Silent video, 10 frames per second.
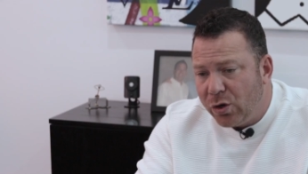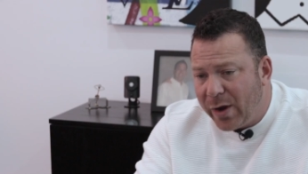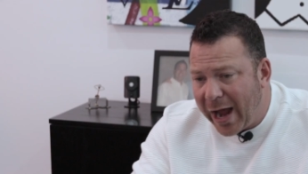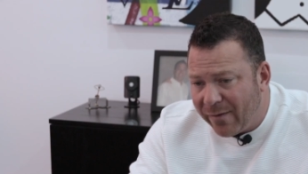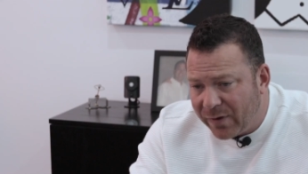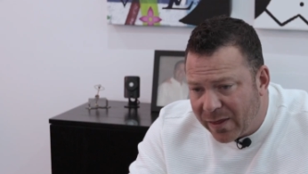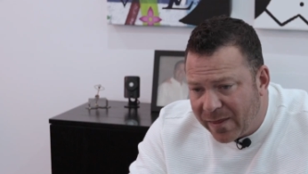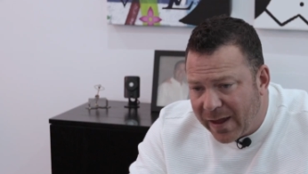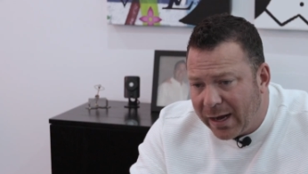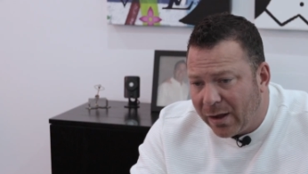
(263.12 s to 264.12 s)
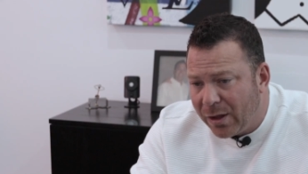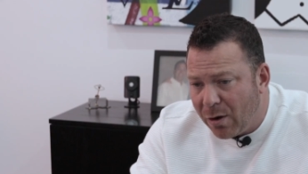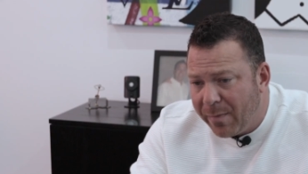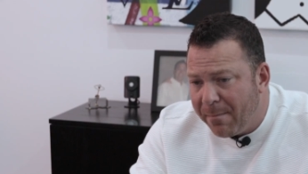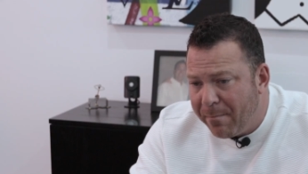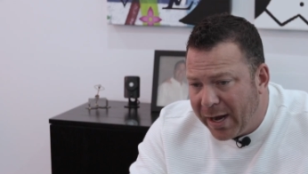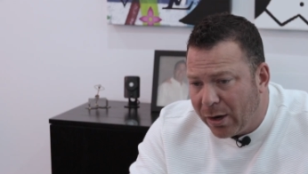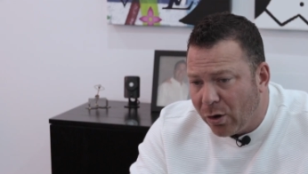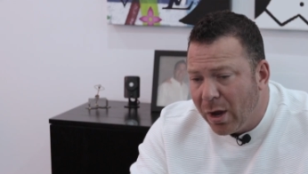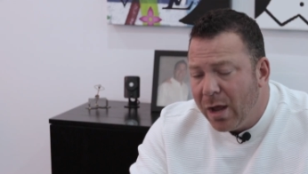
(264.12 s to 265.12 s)
so you have to think a little bit
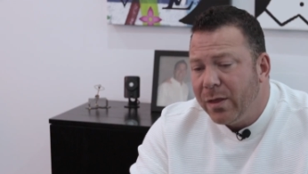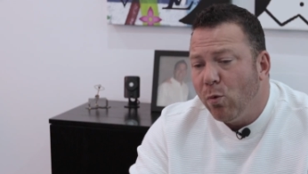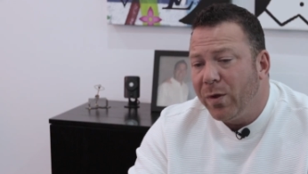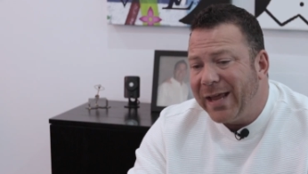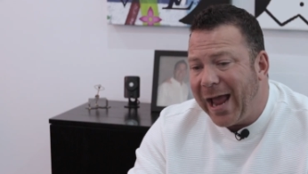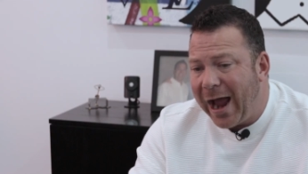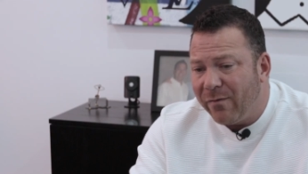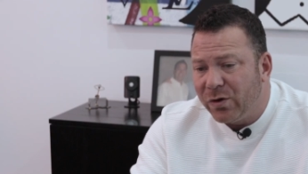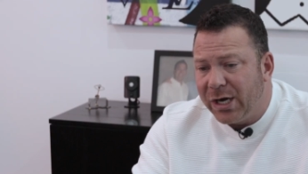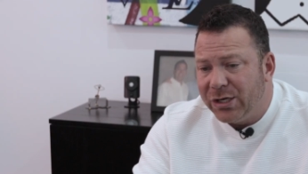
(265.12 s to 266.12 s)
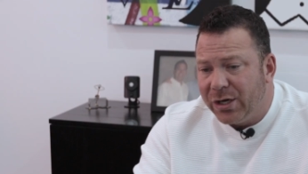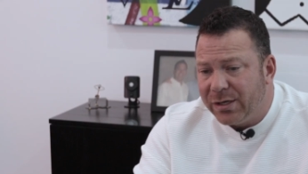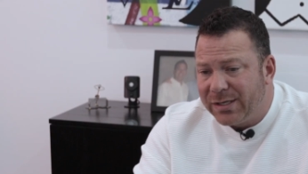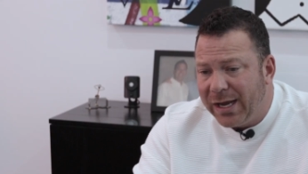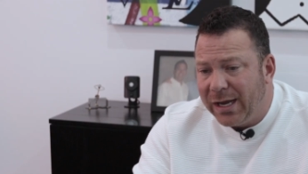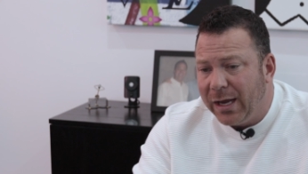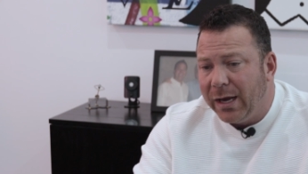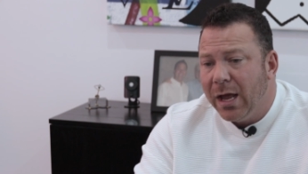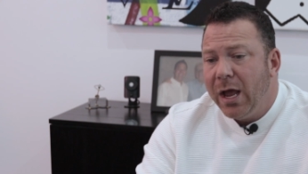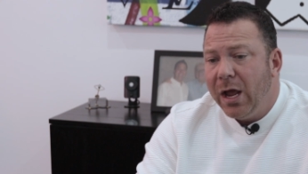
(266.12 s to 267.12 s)
bigger than what the average agent is
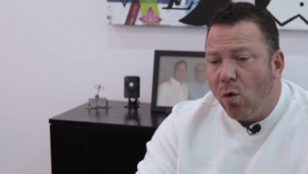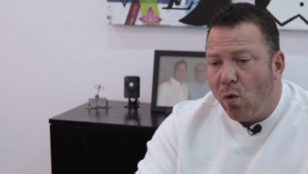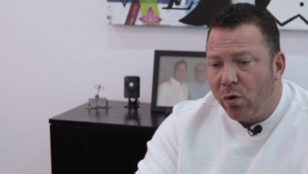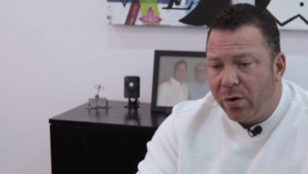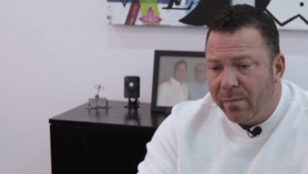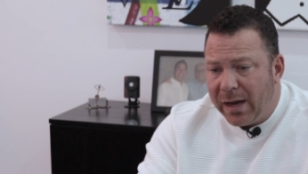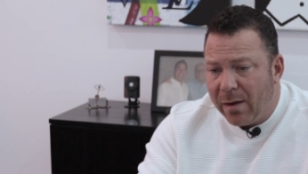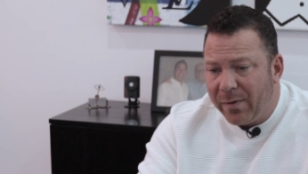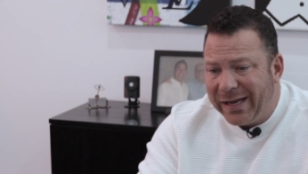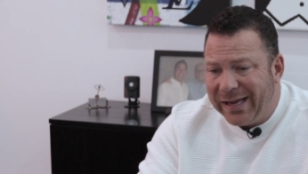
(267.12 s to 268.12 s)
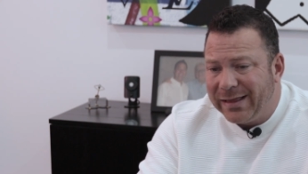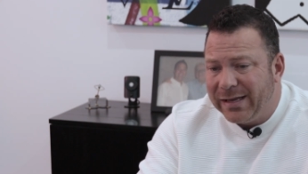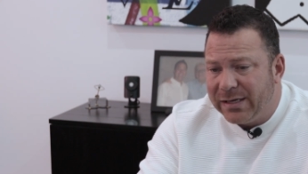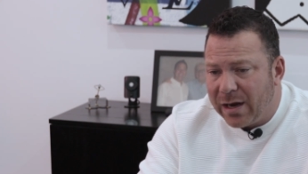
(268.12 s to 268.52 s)
thinking in order to be able to get these